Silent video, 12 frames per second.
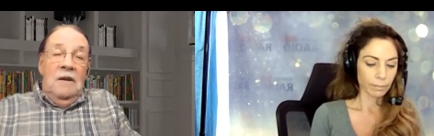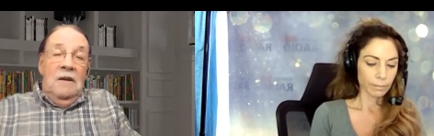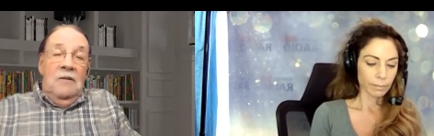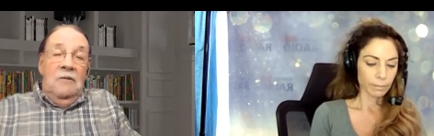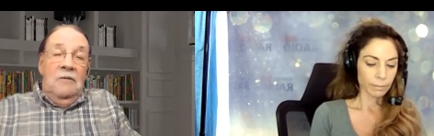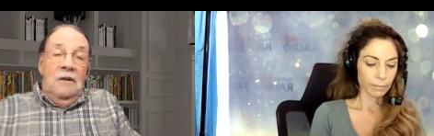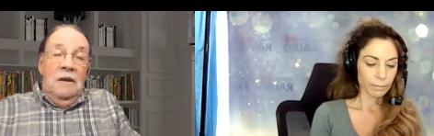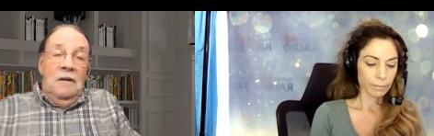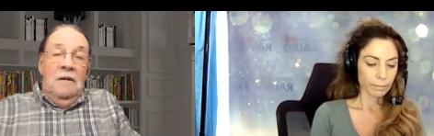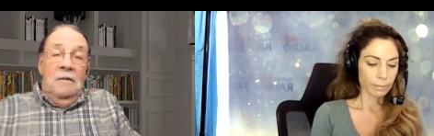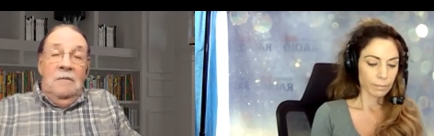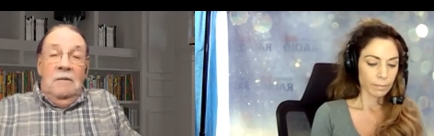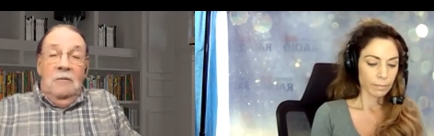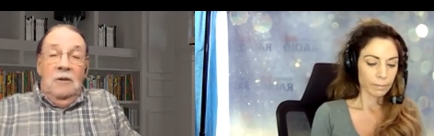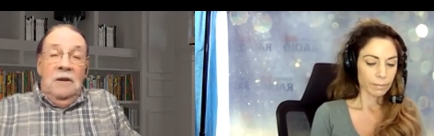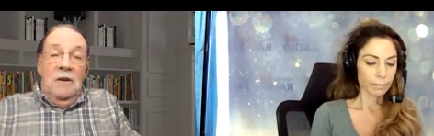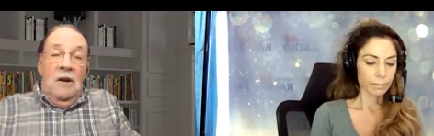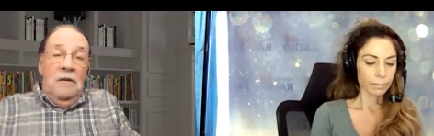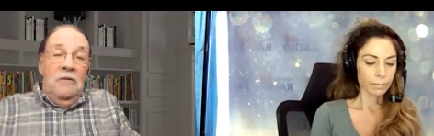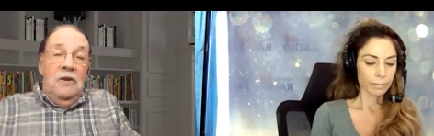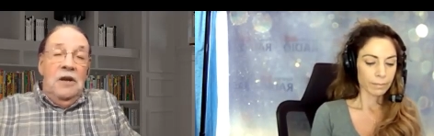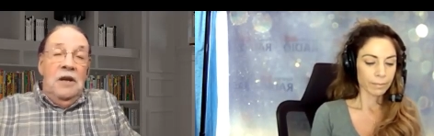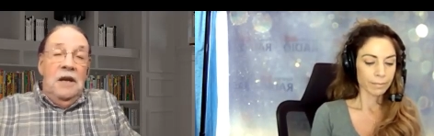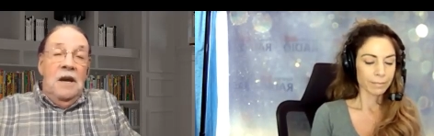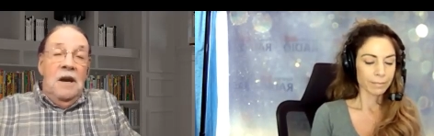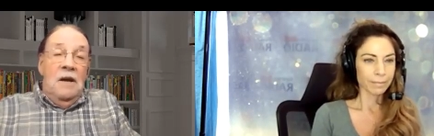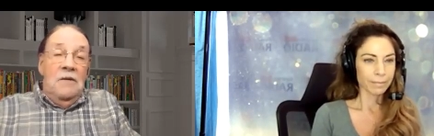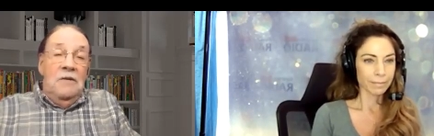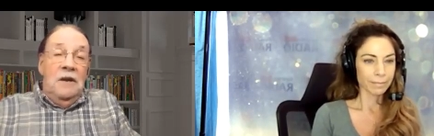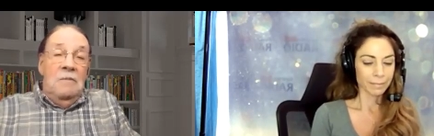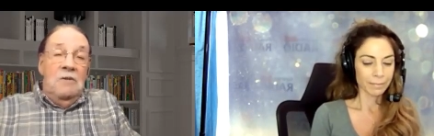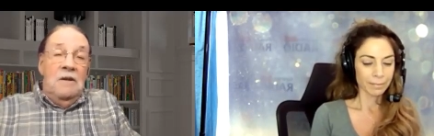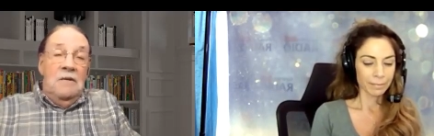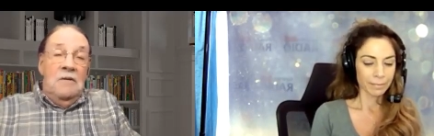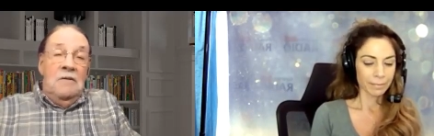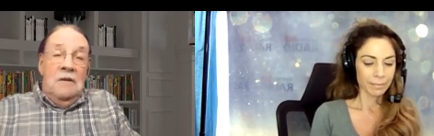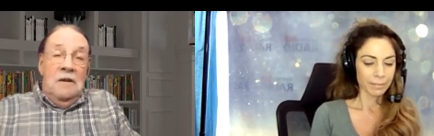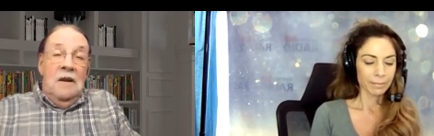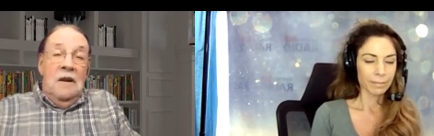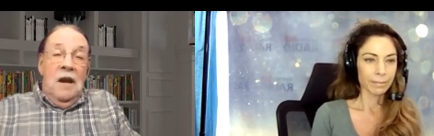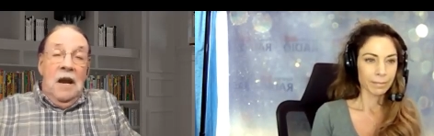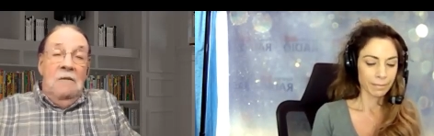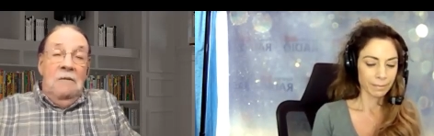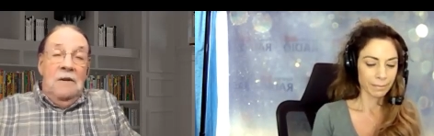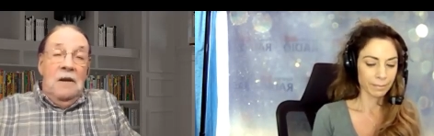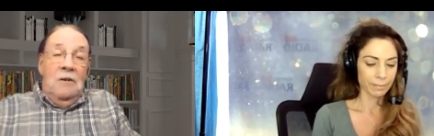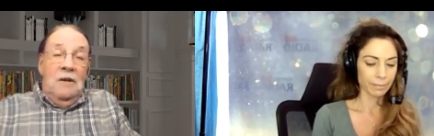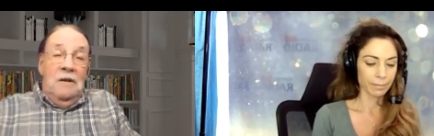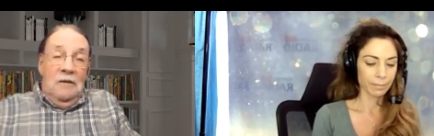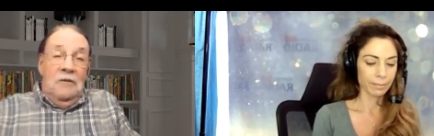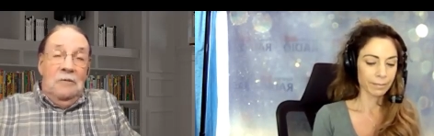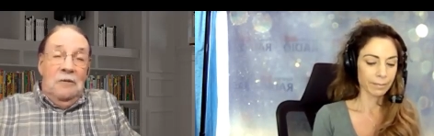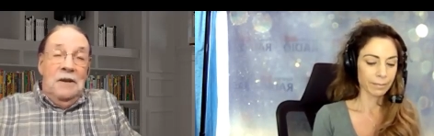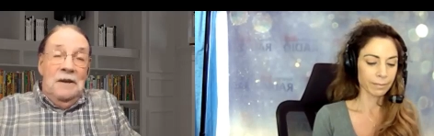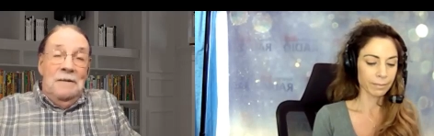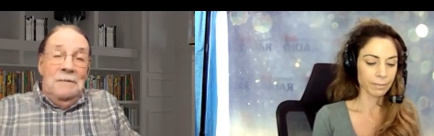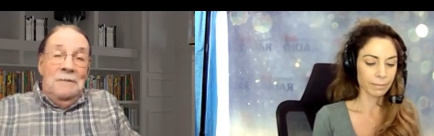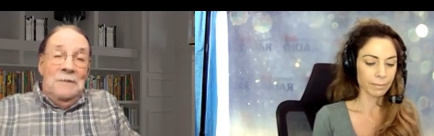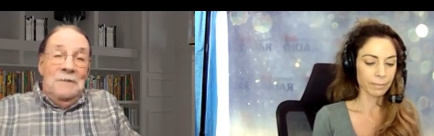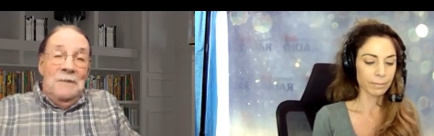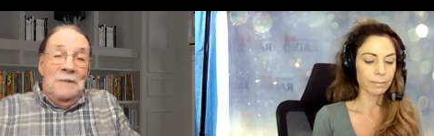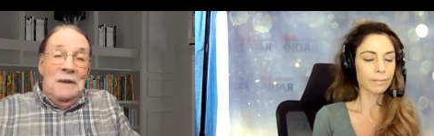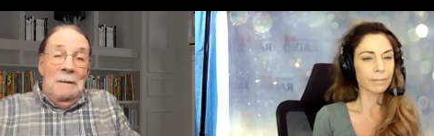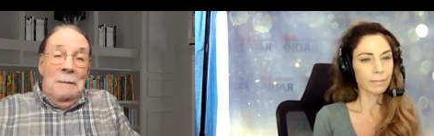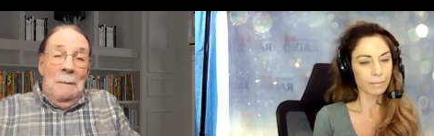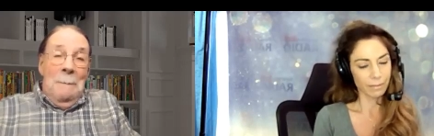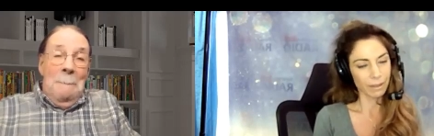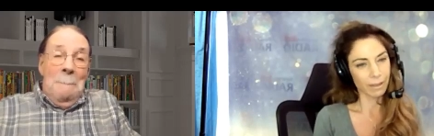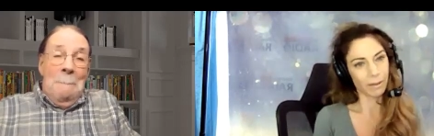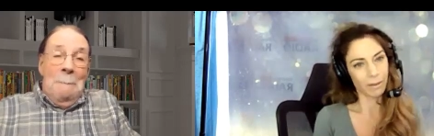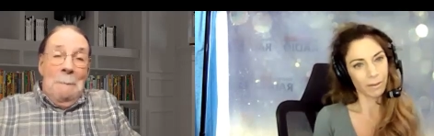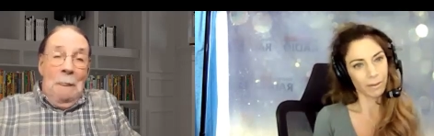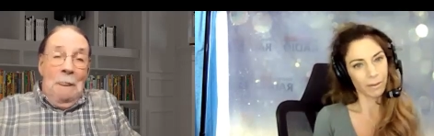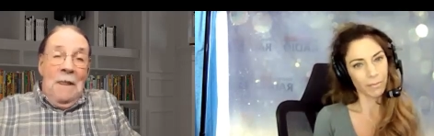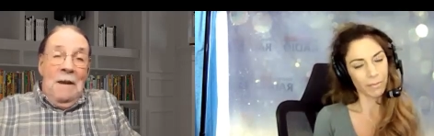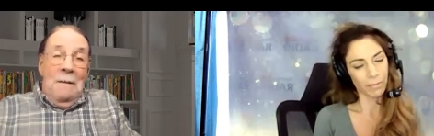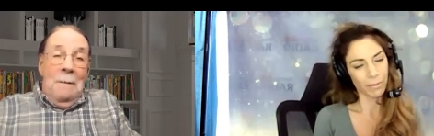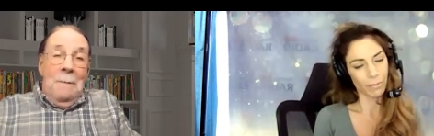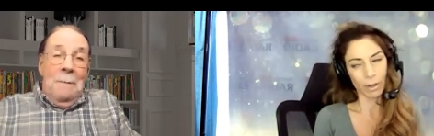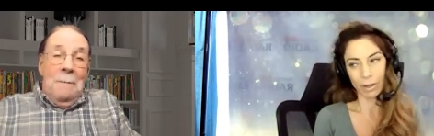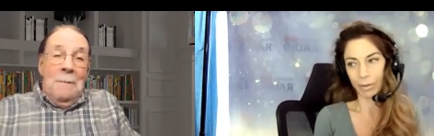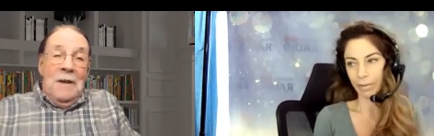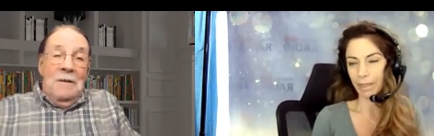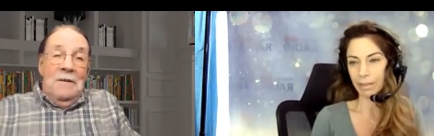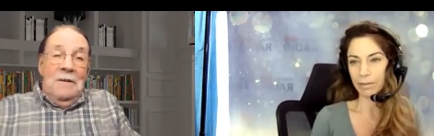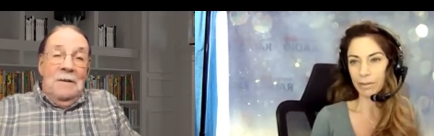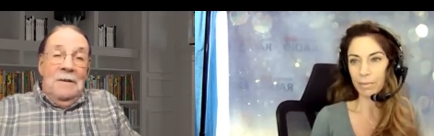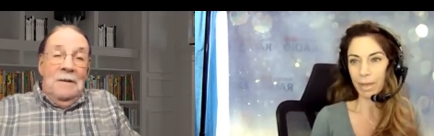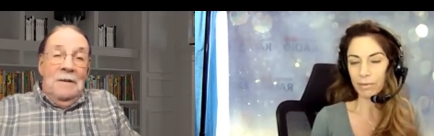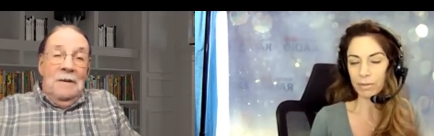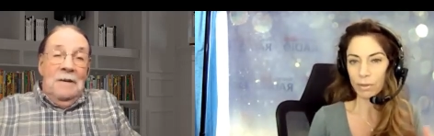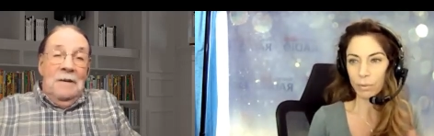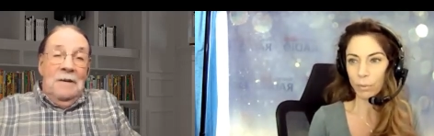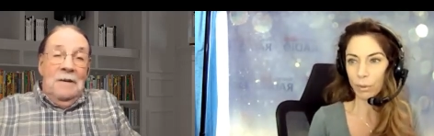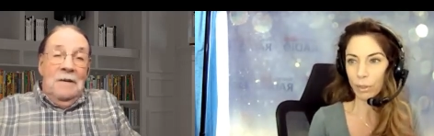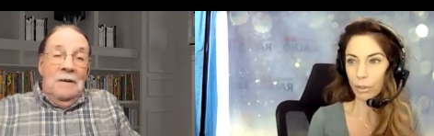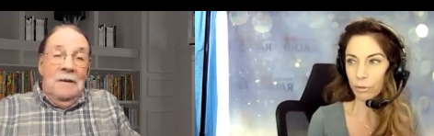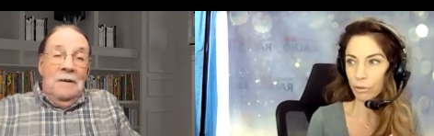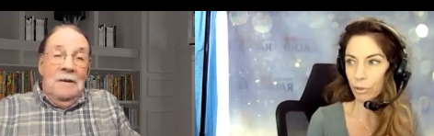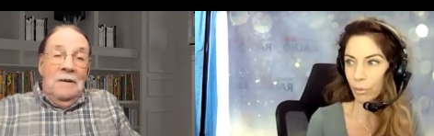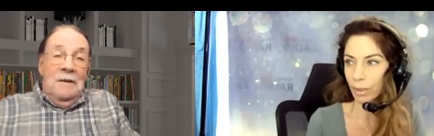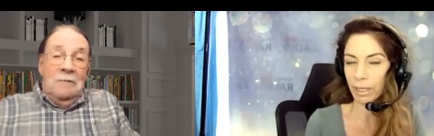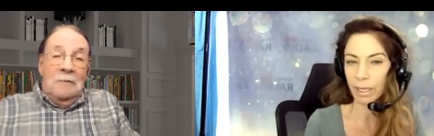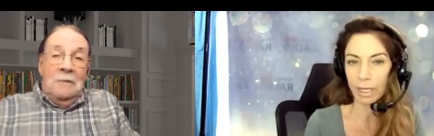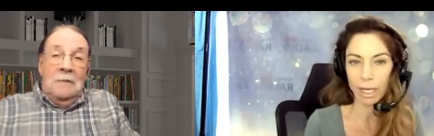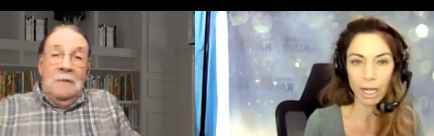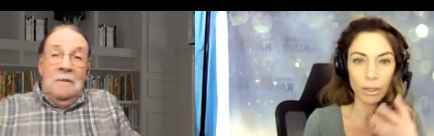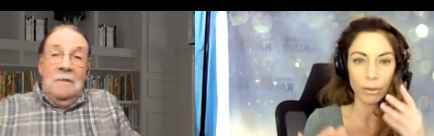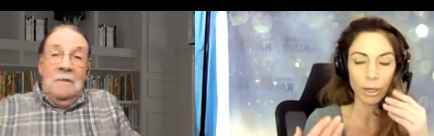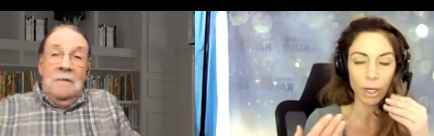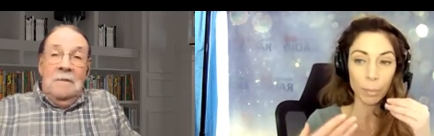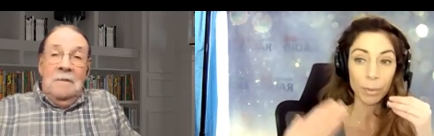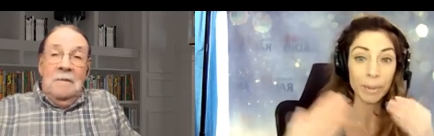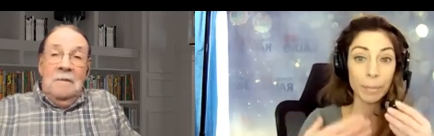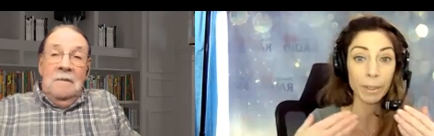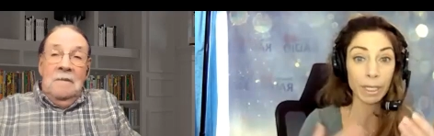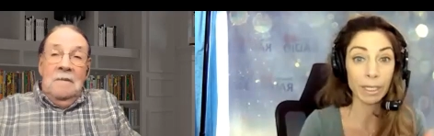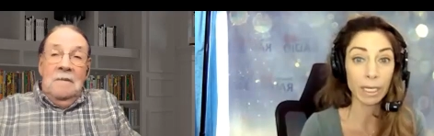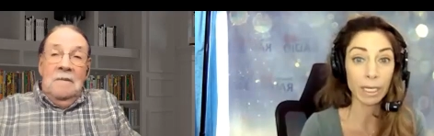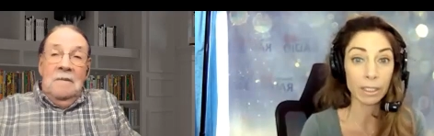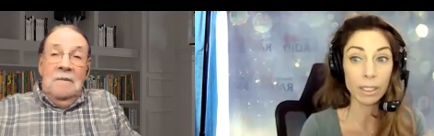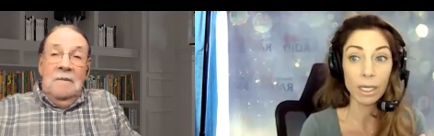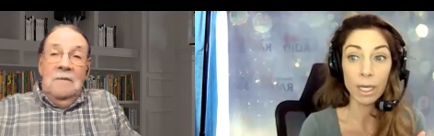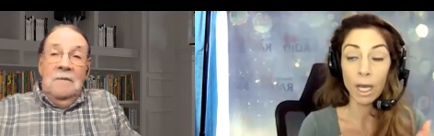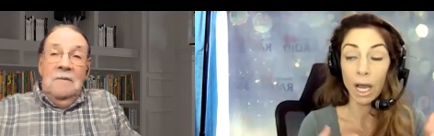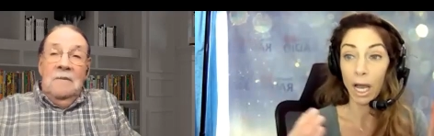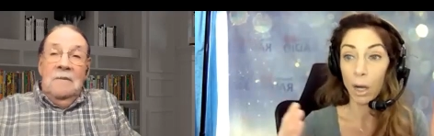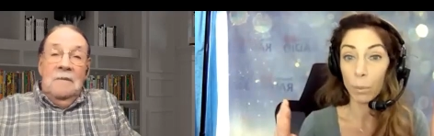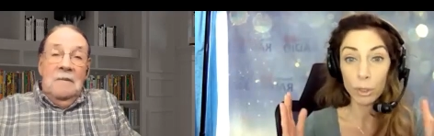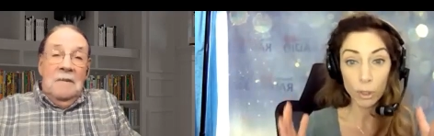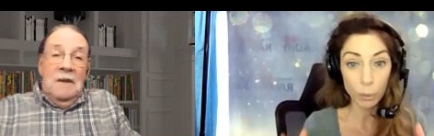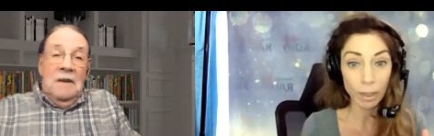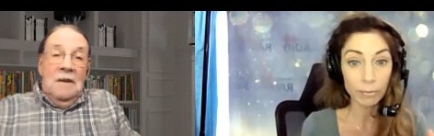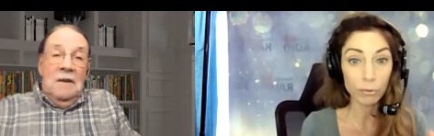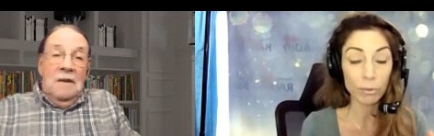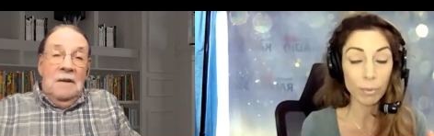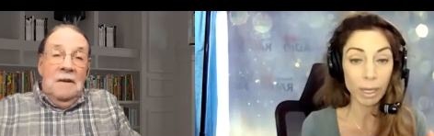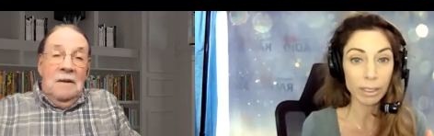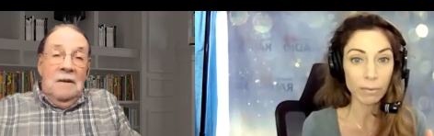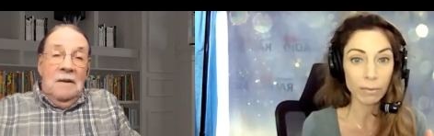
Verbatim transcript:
Speaker 1: history. We call it genealogy, but it's a family history.
Speaker 2: Aww. Well, it's amazing the work you're doing and how you're helping people connect. Uh, we do have to remind